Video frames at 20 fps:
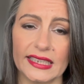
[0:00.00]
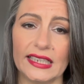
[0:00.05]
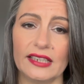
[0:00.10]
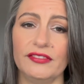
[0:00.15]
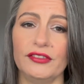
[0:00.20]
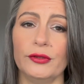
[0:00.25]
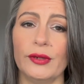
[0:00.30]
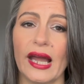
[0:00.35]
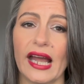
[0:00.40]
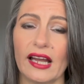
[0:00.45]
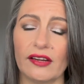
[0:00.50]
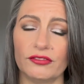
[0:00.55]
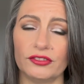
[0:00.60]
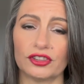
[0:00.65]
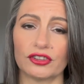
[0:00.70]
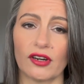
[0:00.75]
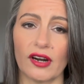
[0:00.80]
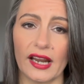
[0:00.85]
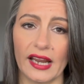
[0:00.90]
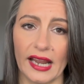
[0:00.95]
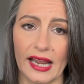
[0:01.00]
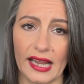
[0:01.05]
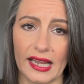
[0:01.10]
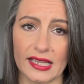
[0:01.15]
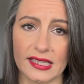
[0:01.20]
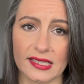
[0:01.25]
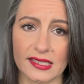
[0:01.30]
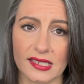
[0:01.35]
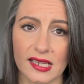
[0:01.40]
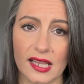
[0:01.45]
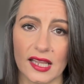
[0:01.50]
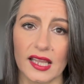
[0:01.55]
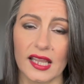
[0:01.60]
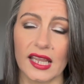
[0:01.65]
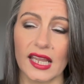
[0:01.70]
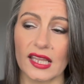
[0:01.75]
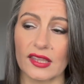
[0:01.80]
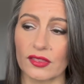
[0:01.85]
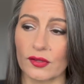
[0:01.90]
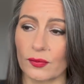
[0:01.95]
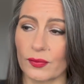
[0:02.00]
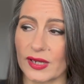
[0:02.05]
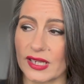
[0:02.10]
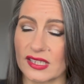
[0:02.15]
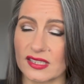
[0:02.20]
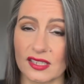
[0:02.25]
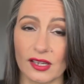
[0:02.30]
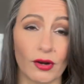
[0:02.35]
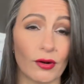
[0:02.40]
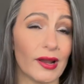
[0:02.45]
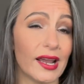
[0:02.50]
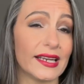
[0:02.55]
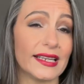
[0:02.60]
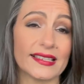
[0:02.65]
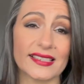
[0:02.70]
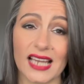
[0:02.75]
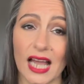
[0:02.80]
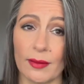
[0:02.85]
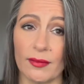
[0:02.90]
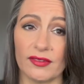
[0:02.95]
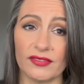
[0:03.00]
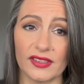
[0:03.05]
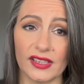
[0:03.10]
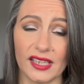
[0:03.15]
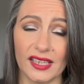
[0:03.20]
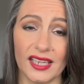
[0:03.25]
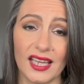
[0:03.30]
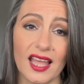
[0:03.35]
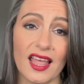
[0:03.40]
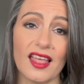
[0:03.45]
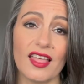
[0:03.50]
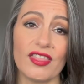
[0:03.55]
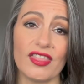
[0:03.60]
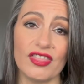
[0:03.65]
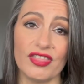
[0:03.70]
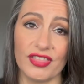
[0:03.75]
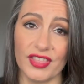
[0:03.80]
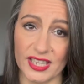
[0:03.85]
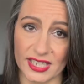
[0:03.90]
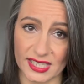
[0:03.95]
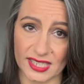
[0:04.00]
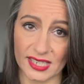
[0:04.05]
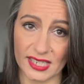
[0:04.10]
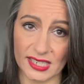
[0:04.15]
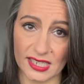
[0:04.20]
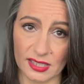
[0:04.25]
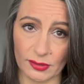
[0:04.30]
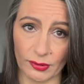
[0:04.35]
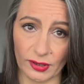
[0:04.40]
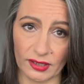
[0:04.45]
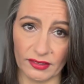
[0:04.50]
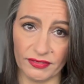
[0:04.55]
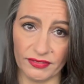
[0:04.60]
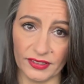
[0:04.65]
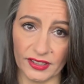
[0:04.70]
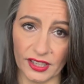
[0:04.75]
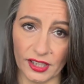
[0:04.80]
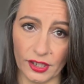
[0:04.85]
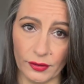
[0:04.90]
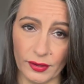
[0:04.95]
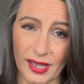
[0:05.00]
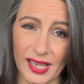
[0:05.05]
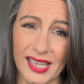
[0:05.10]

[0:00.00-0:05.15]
If you have dry hands in the winter or any time of year, this is the one for you.